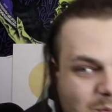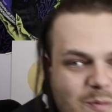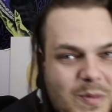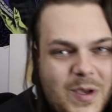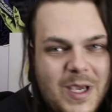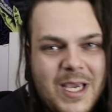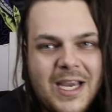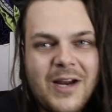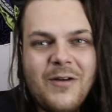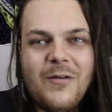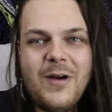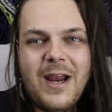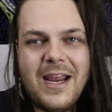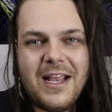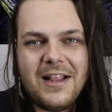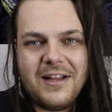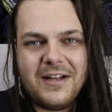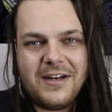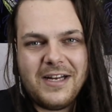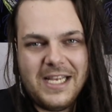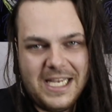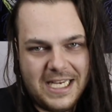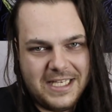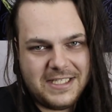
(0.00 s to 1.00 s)
Being a
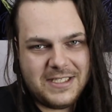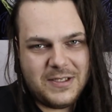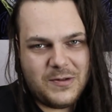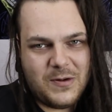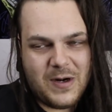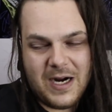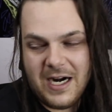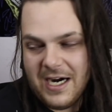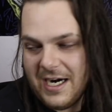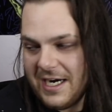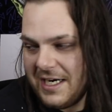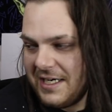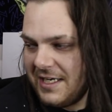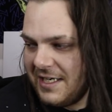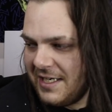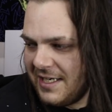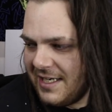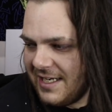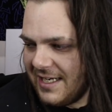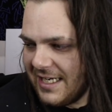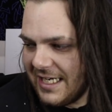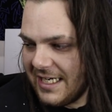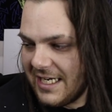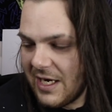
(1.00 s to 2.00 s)
regular Yeezy wearer,
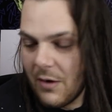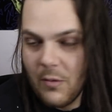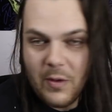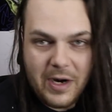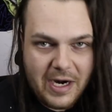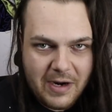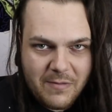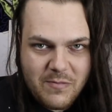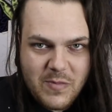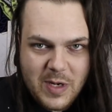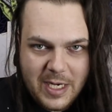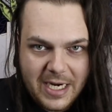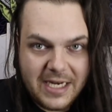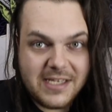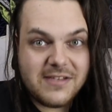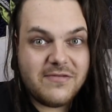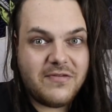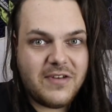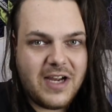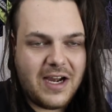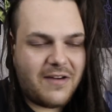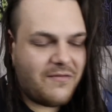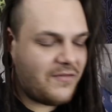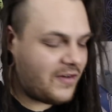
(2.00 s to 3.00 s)
and I wear them because
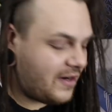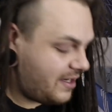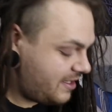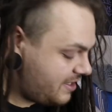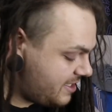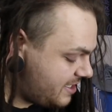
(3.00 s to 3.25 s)
of comfort.